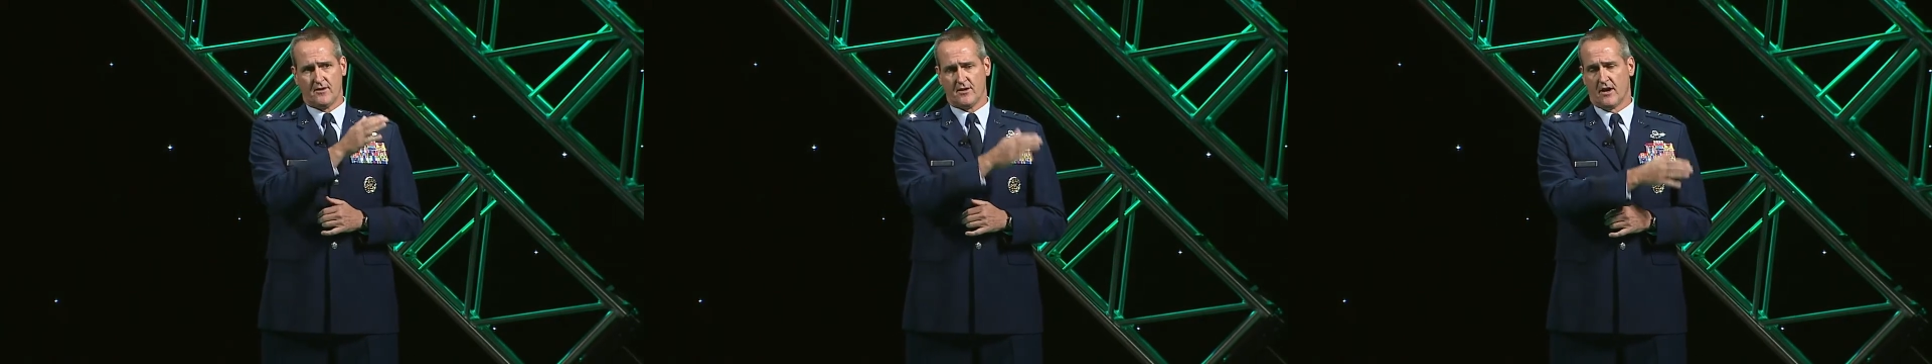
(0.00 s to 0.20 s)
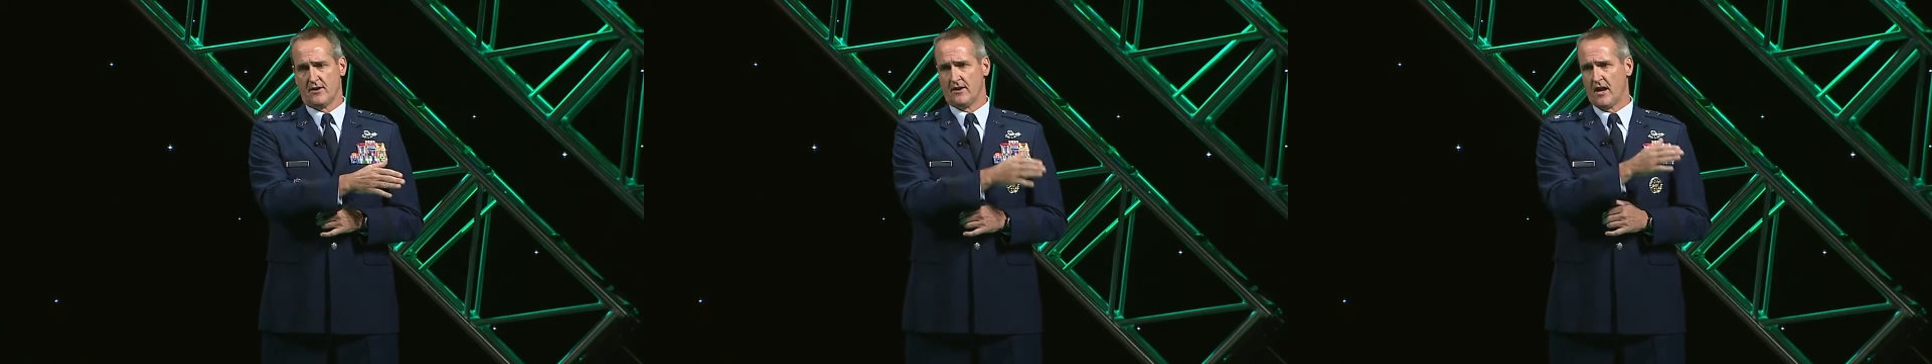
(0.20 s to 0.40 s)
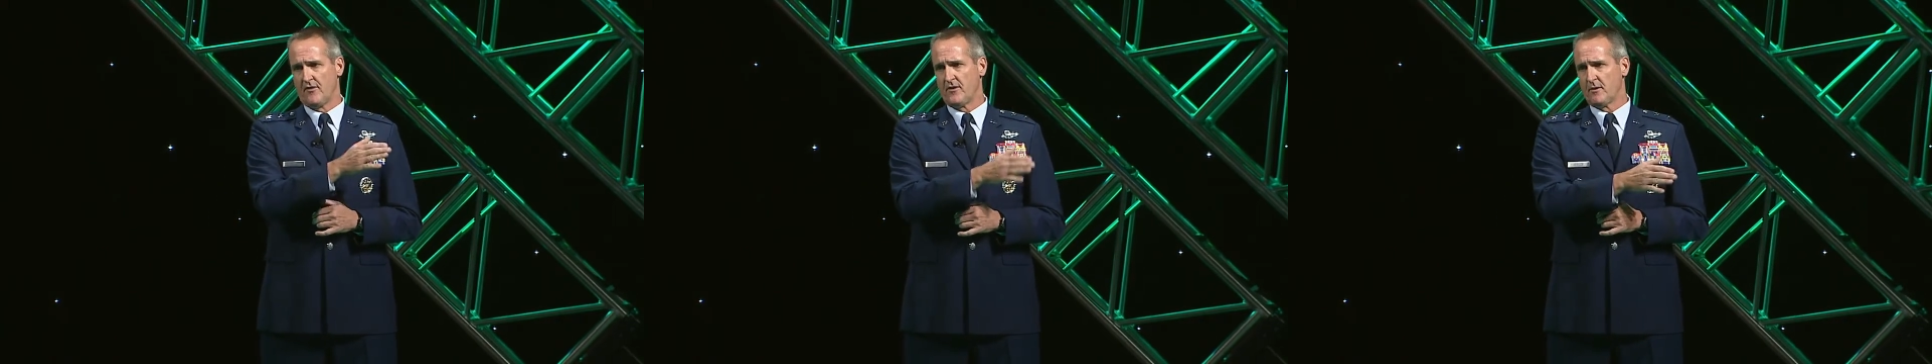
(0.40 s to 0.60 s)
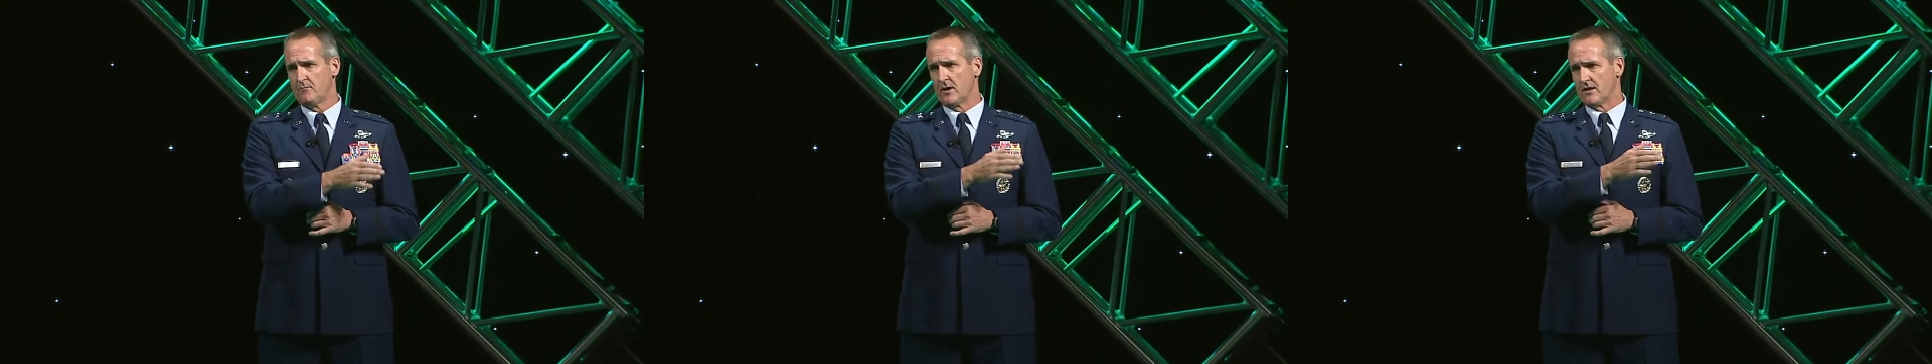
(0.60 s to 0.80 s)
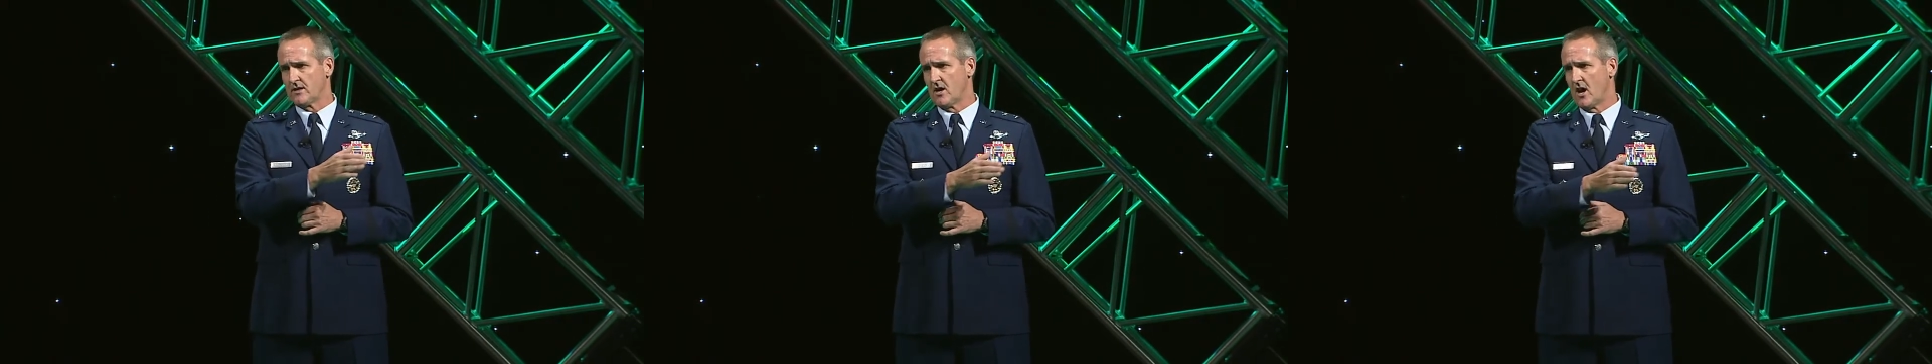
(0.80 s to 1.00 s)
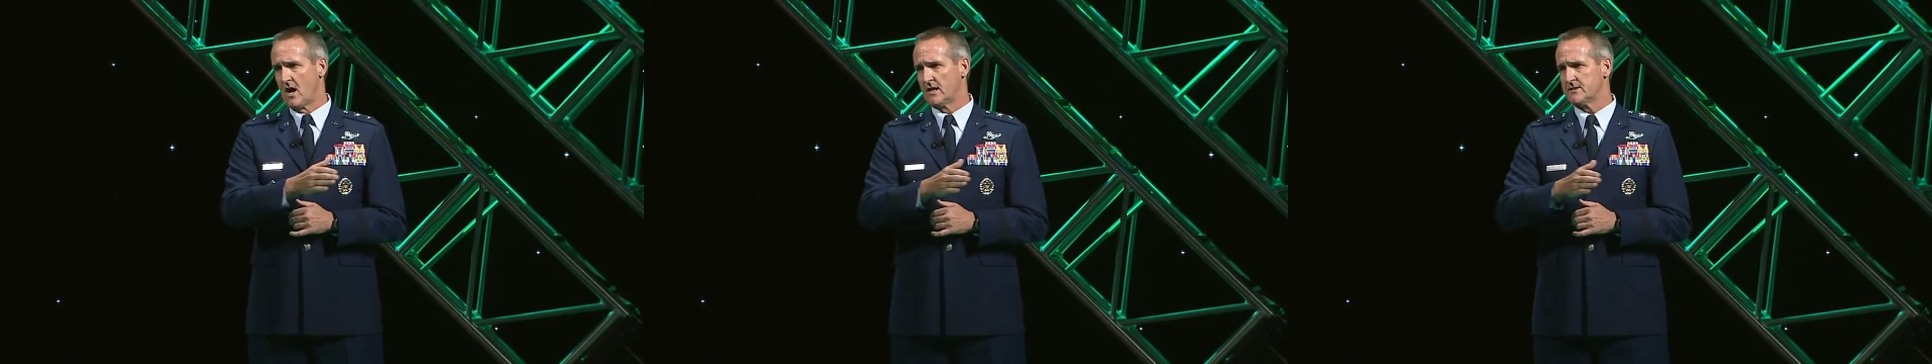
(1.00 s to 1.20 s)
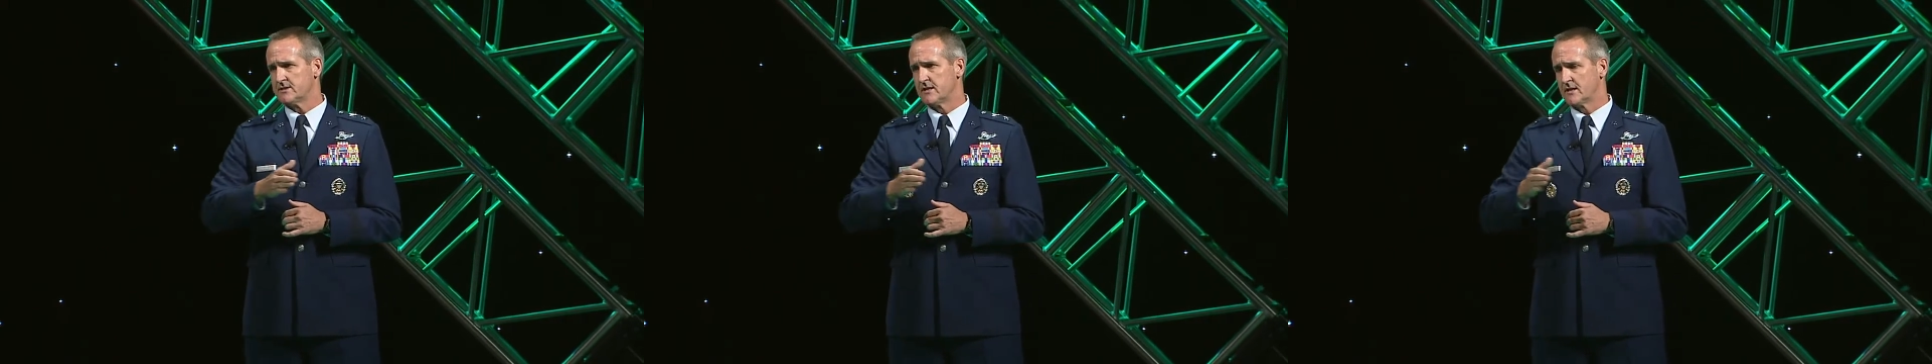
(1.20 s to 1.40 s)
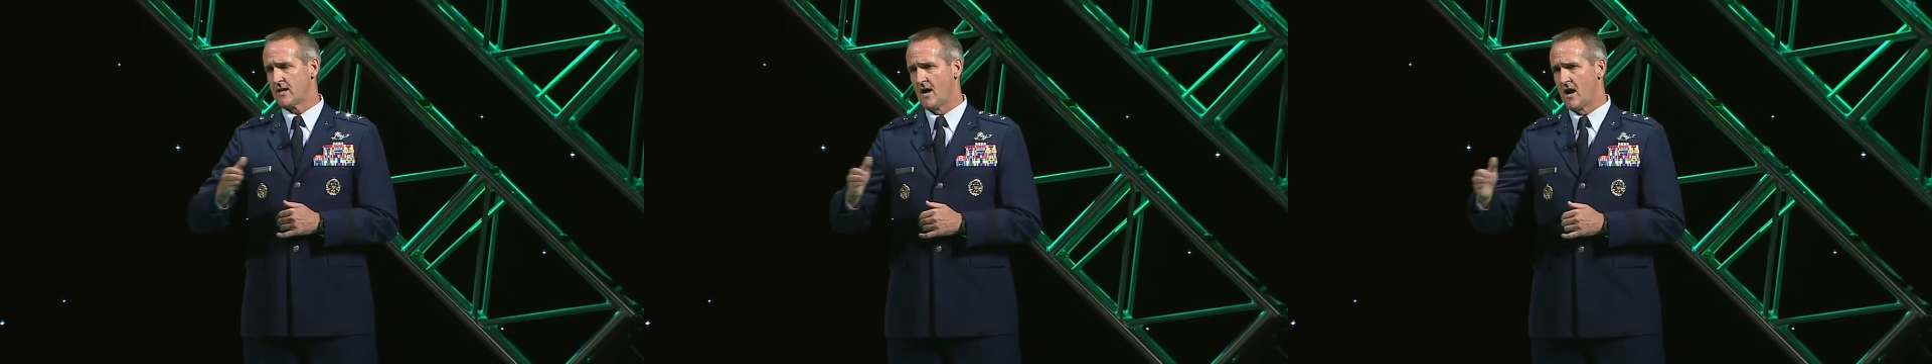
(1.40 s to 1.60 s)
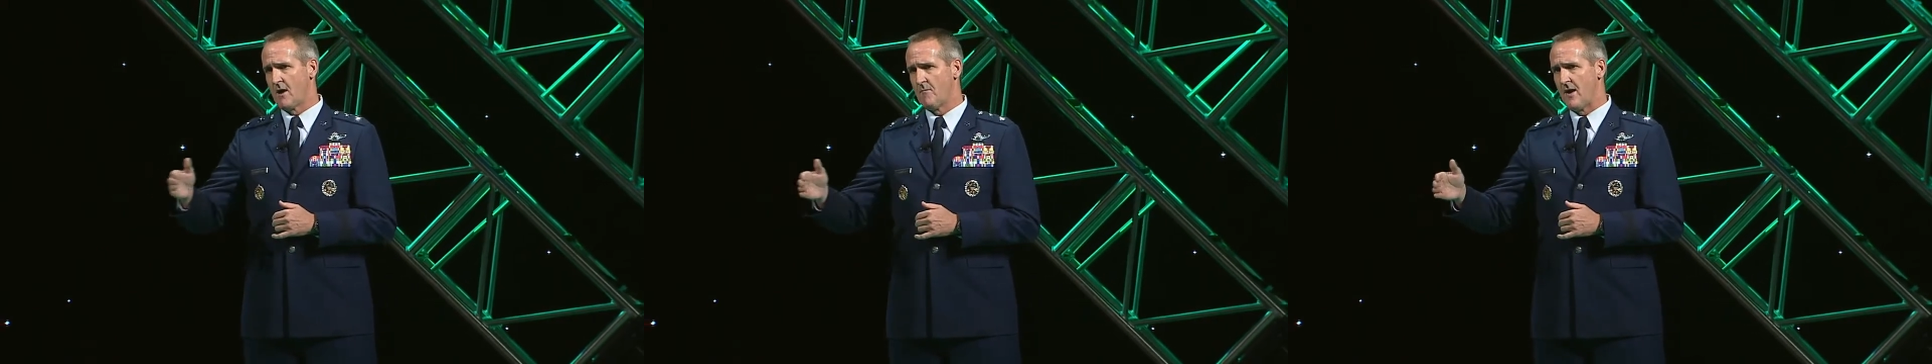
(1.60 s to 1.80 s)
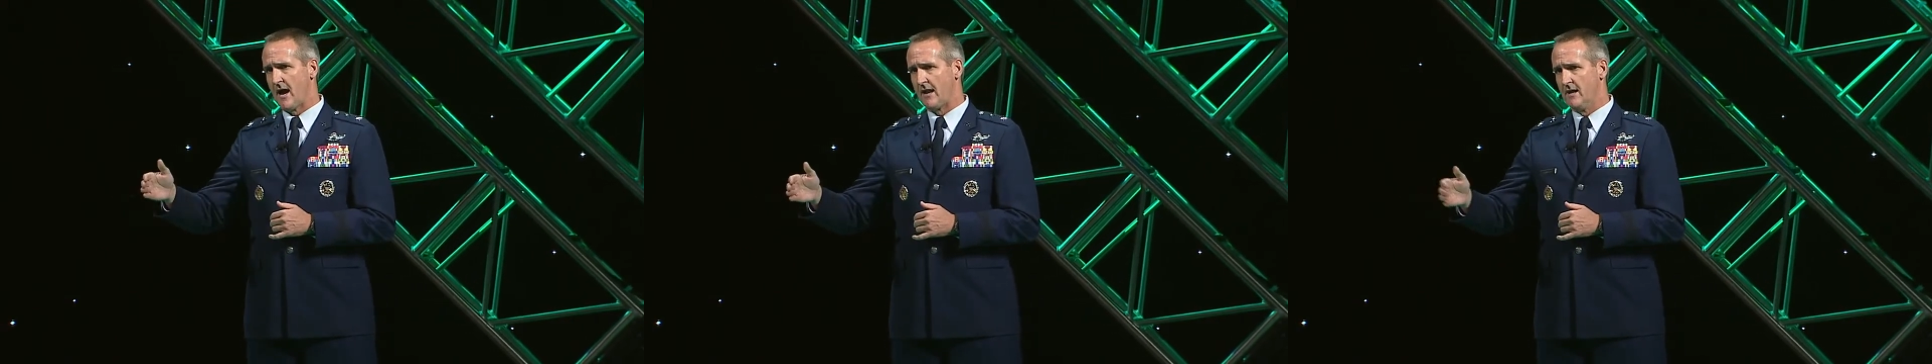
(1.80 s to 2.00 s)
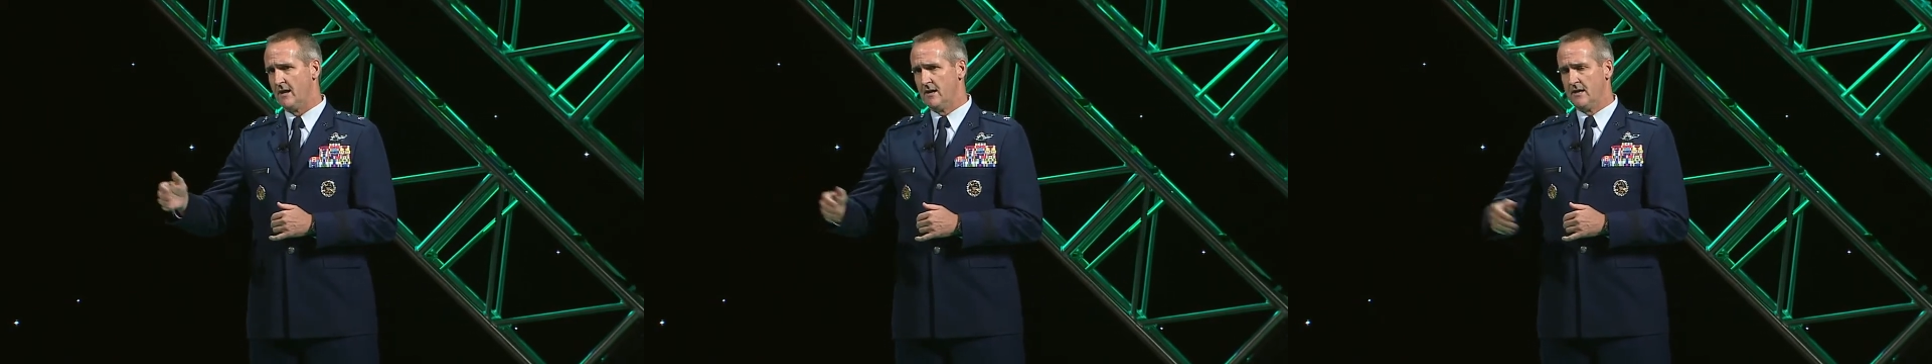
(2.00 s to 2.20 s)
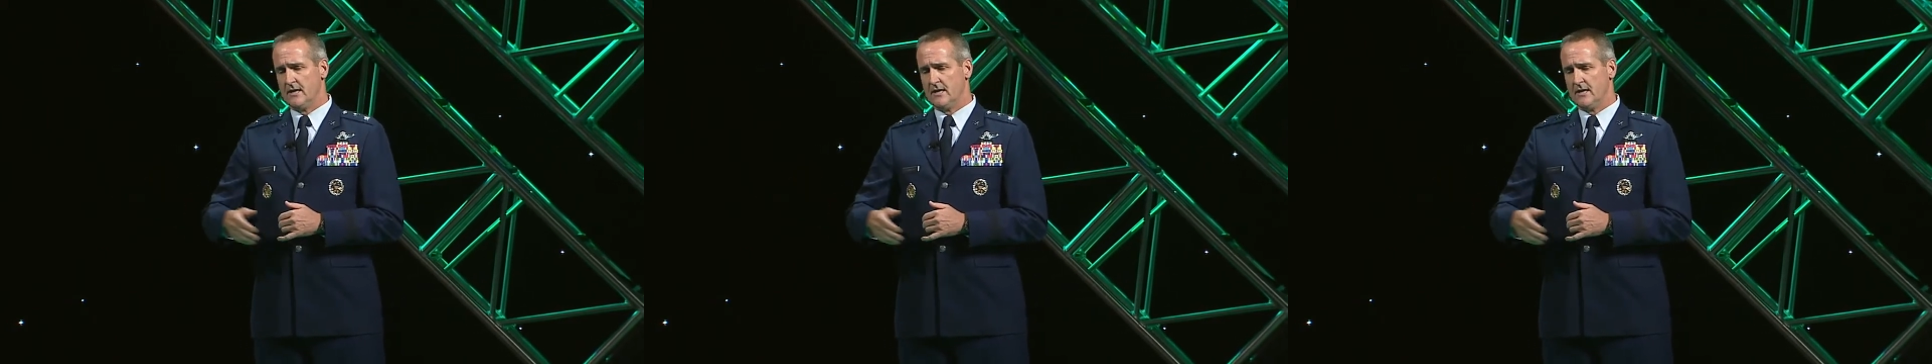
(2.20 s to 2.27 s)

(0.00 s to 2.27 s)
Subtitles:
done nothing but constant combat,